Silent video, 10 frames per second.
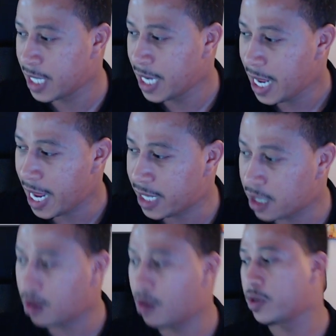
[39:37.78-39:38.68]
And
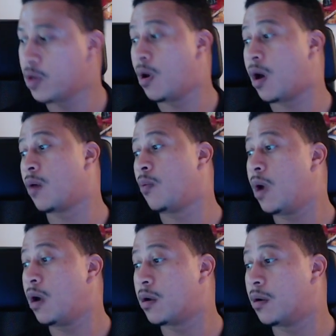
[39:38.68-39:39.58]
Nicole, you are
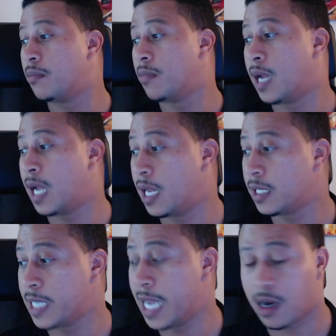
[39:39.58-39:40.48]
welcome.
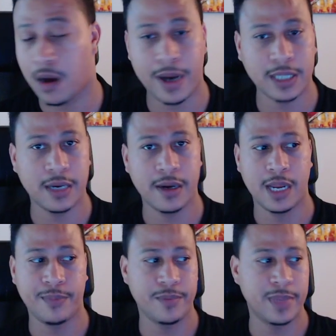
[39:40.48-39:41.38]
Yeah, go out there and
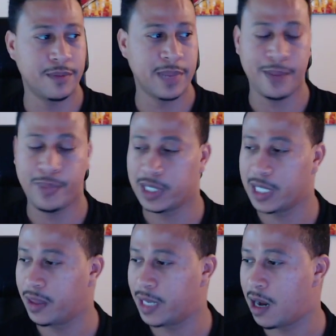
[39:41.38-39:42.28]
implement it, man. Put
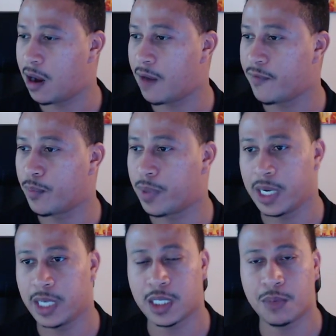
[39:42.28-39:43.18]
together that offer, put it
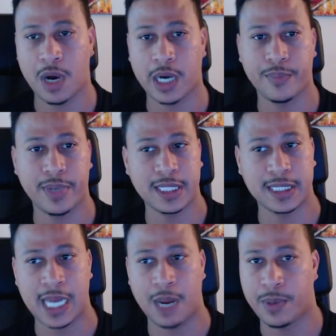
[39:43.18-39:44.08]
into the marketplace, see
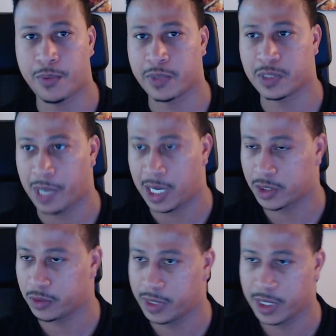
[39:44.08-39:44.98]
how people respond
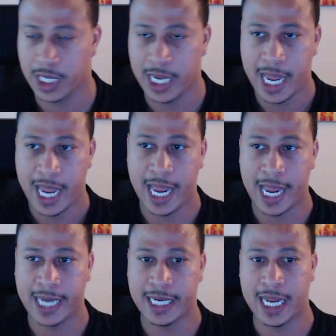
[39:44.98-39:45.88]
to it,
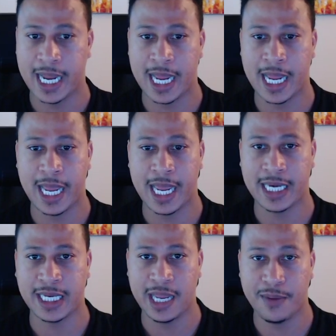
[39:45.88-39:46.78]

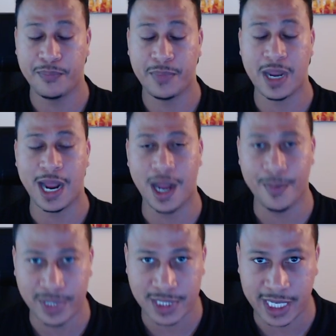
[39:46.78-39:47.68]
and get
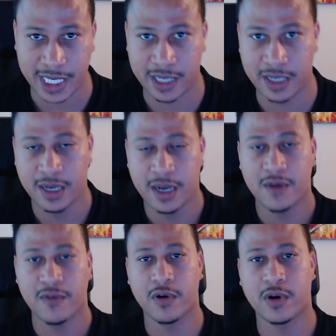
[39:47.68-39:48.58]
compensated
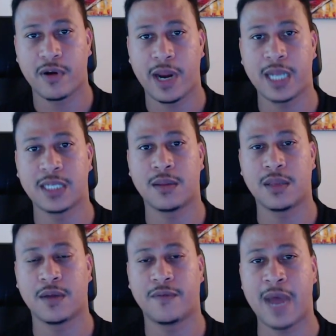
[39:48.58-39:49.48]
for creating something
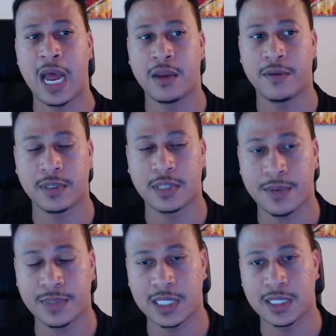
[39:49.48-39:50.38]
of value and
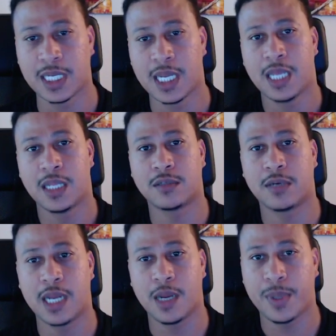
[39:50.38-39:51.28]
substance that's going
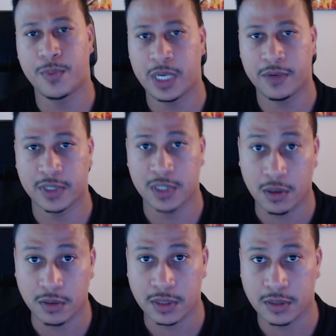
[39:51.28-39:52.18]
to help people get results.